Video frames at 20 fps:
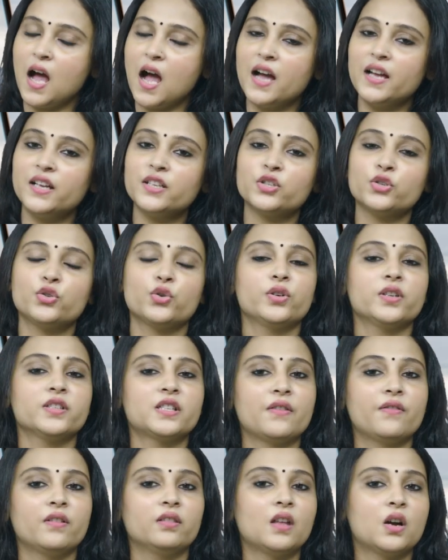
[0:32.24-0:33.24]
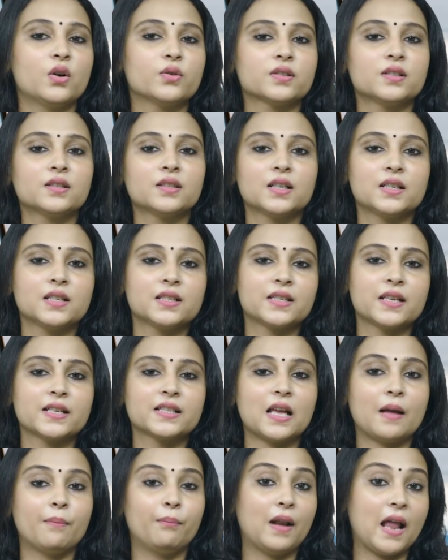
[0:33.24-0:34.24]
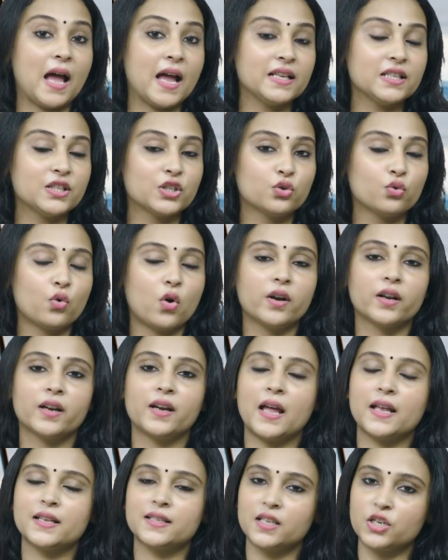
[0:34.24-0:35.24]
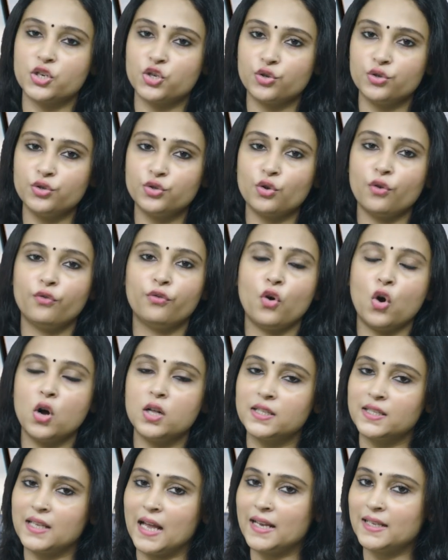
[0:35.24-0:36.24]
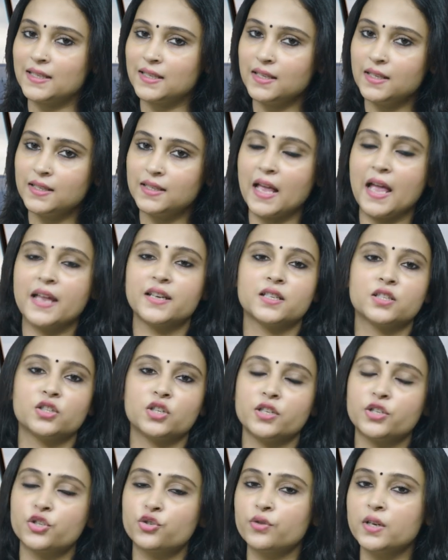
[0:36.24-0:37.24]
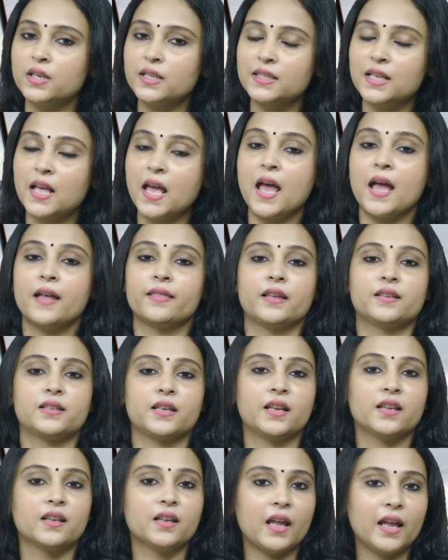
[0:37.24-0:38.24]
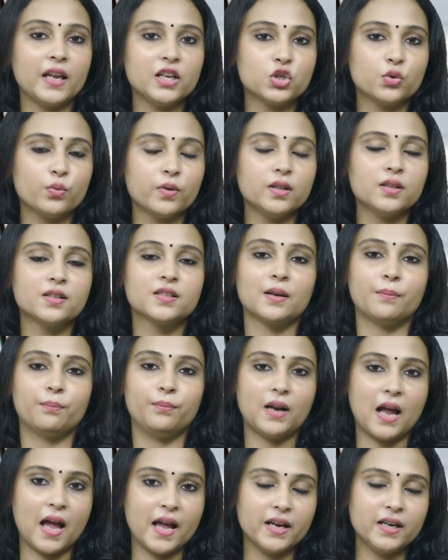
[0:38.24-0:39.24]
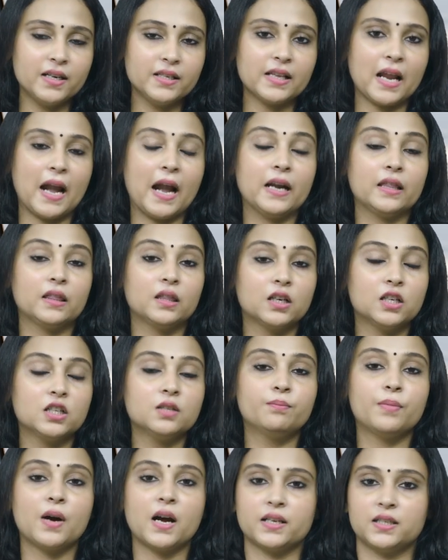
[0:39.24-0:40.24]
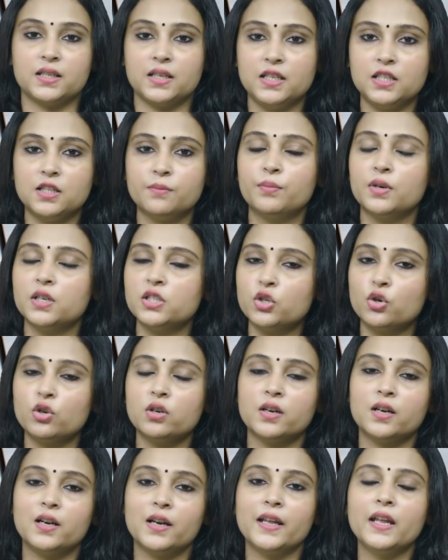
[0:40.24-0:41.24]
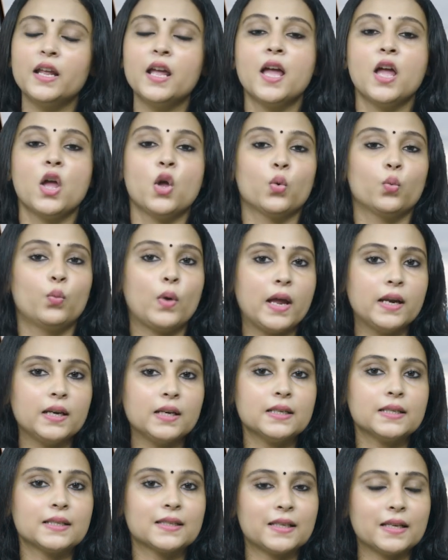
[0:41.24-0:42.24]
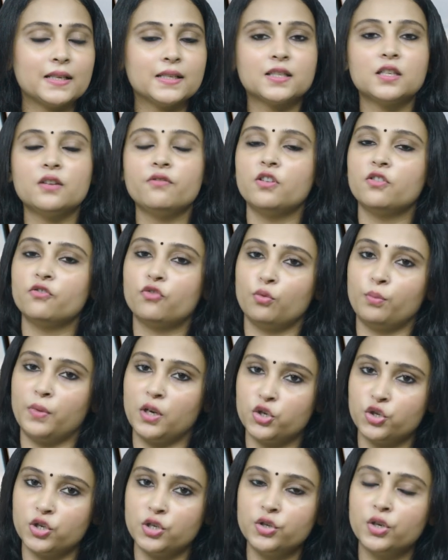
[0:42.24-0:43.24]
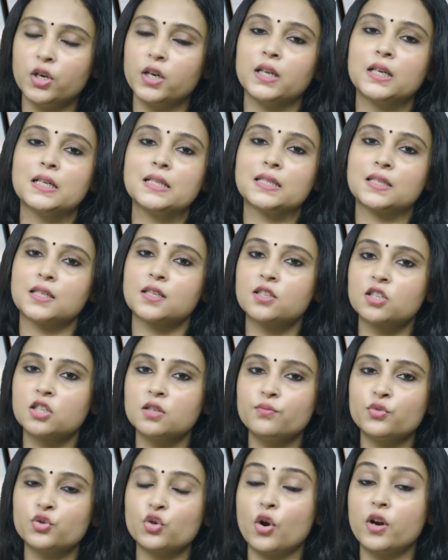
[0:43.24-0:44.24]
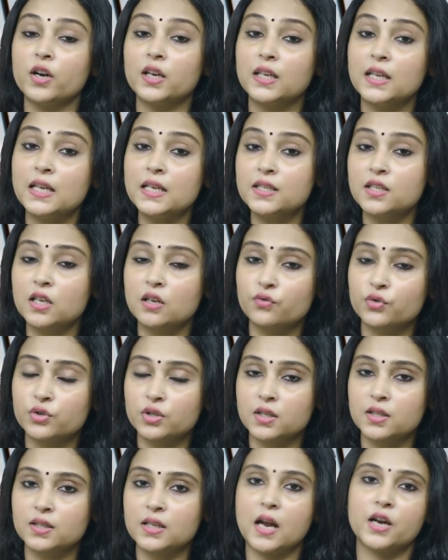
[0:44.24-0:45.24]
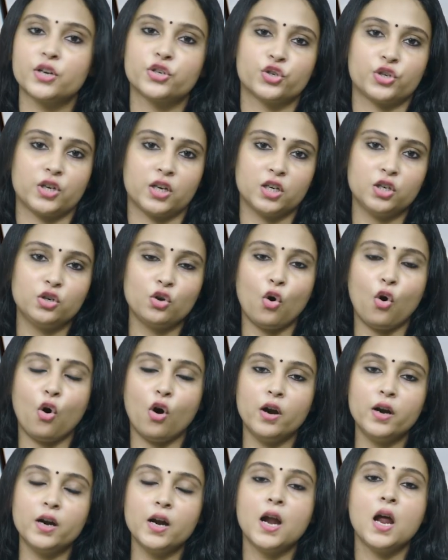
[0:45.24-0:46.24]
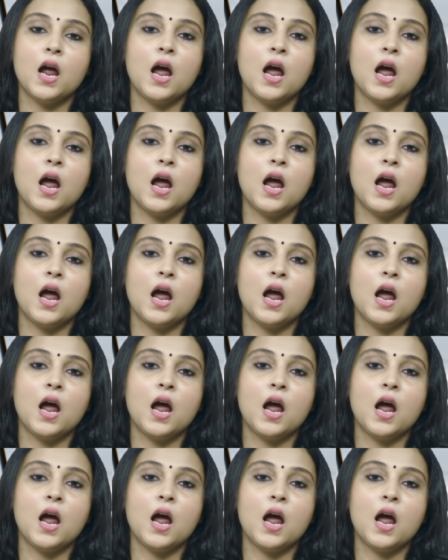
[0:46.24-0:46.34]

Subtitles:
ISO 27036 applies to organizations of all sizes and industries that engage with suppliers and third parties, particularly when sensitive information, critical systems, or key services are shared or